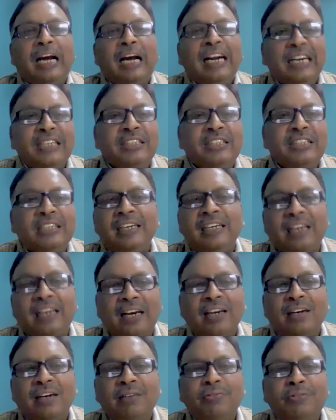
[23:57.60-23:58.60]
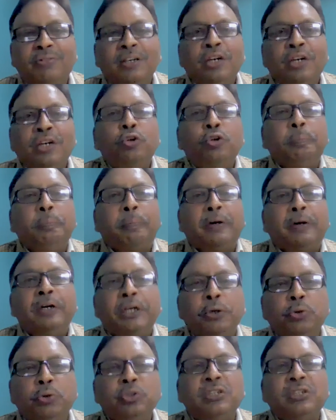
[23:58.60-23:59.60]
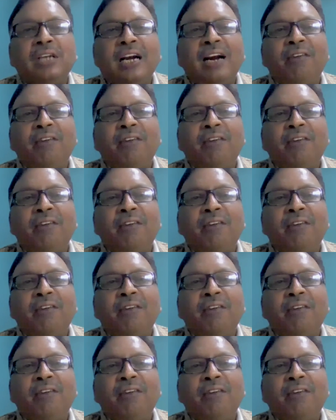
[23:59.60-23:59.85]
energetic enough to produce